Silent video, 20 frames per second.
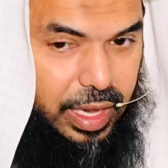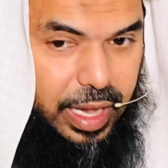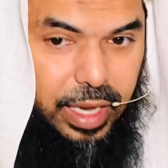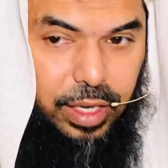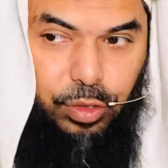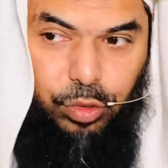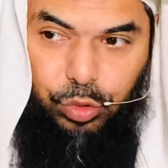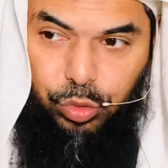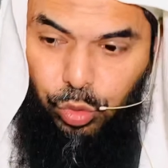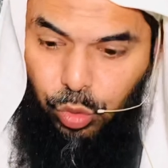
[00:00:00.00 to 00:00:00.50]

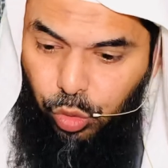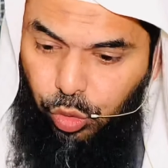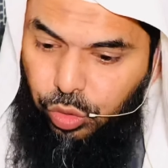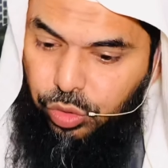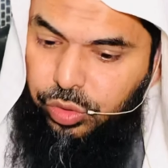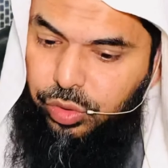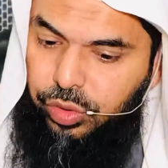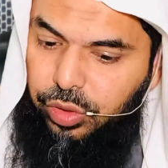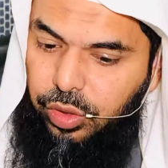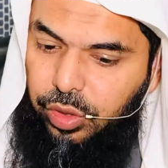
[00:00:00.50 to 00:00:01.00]
And
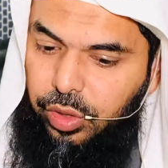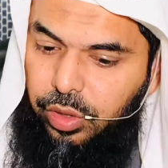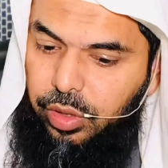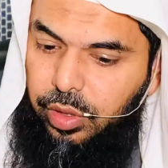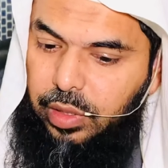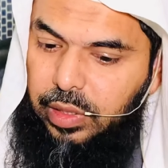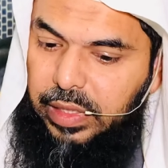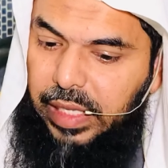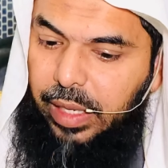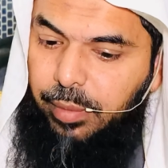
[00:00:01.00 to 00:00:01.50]
those
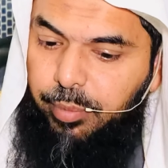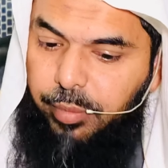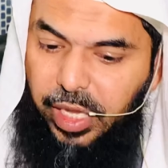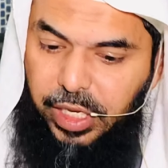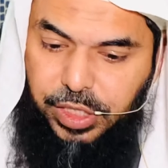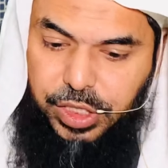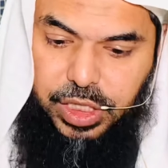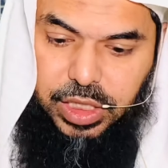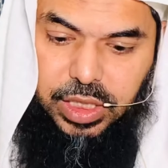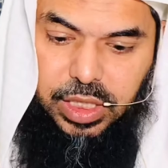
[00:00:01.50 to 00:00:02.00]
that
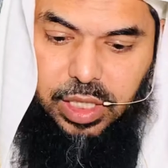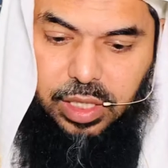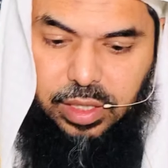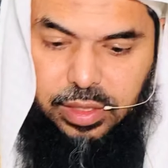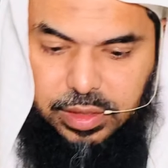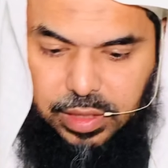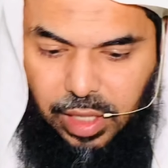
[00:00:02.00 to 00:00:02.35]
mentioned the